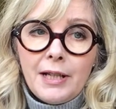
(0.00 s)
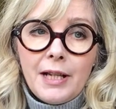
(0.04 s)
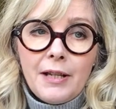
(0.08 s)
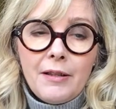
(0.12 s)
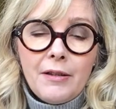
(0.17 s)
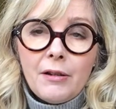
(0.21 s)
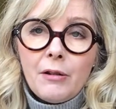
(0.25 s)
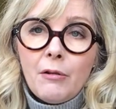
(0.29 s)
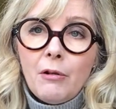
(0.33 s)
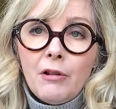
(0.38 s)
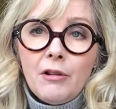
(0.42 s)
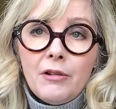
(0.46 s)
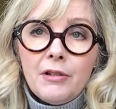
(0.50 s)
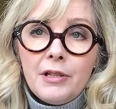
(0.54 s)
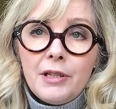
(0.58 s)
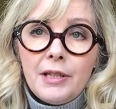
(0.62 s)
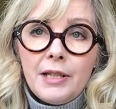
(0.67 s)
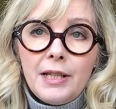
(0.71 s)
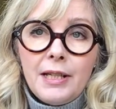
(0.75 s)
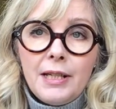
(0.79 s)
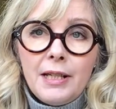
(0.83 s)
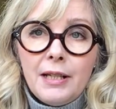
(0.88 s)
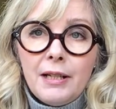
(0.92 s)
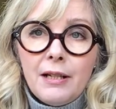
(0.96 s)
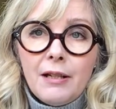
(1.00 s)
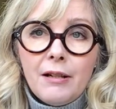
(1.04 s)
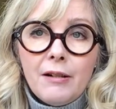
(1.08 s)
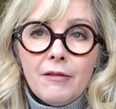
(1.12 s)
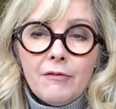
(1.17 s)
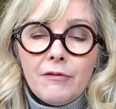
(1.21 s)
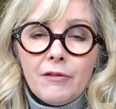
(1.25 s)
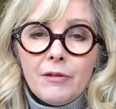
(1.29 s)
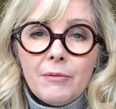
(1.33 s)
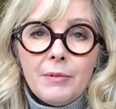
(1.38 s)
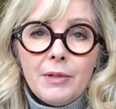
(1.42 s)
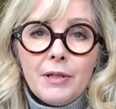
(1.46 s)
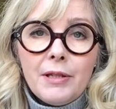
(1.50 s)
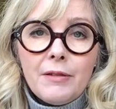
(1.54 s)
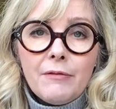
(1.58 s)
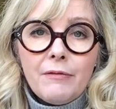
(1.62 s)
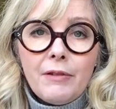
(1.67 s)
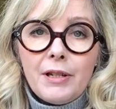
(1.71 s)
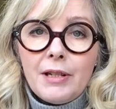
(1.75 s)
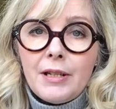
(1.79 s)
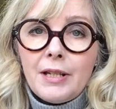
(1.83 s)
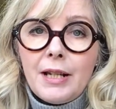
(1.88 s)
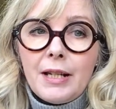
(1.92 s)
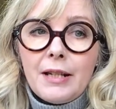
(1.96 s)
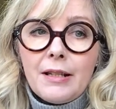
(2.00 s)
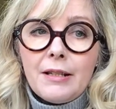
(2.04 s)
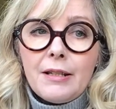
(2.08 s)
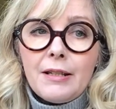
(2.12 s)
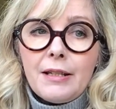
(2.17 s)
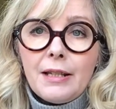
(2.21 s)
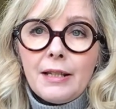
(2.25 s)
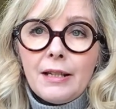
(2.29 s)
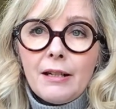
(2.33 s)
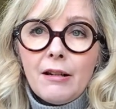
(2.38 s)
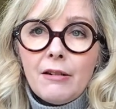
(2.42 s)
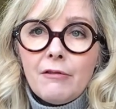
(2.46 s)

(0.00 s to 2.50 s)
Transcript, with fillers: and the quality of them is fantastic.